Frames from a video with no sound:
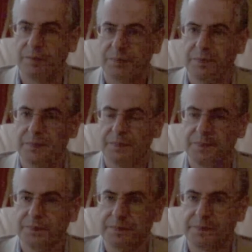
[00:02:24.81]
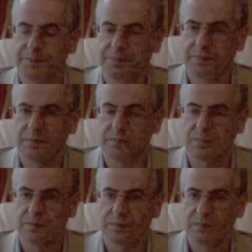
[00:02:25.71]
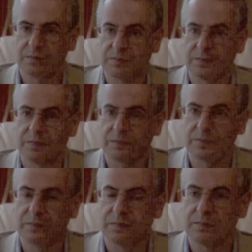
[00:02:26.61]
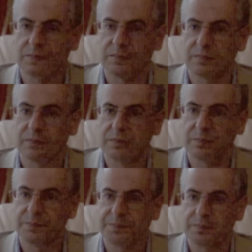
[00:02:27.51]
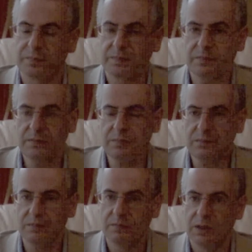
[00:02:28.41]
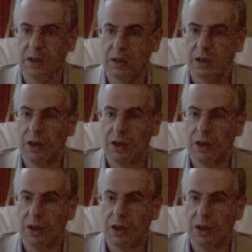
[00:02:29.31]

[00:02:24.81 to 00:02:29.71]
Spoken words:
and what kind of phenomenon you've seen personally or heard about?